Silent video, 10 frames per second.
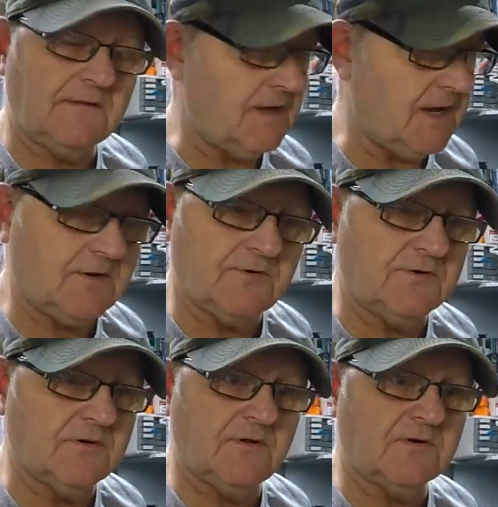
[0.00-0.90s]
that I could
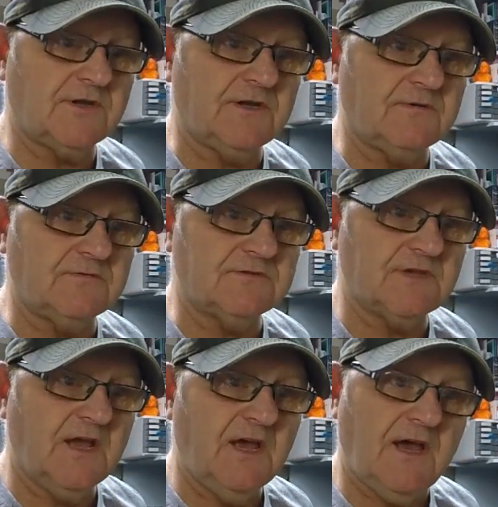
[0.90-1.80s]
no longer use.
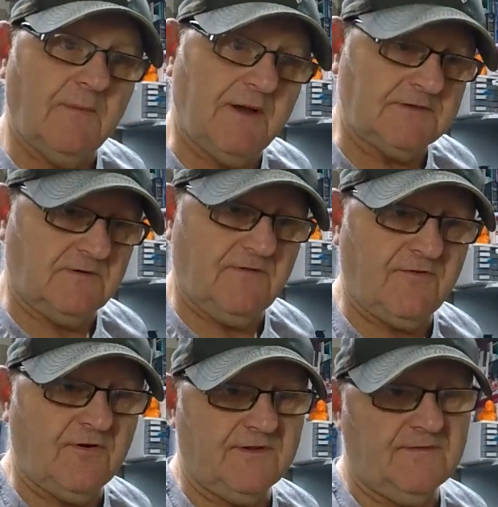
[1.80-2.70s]
I might as well have
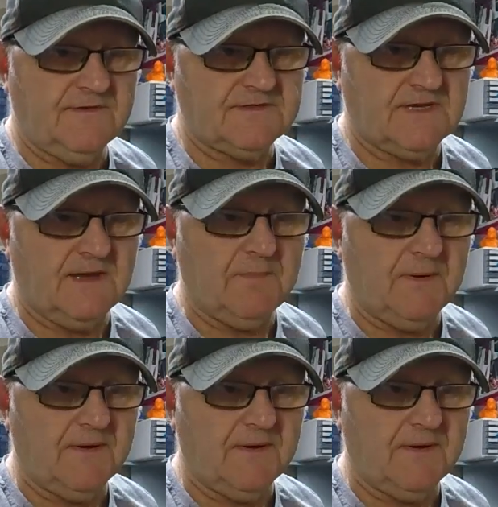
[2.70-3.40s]
thrown it in the skip,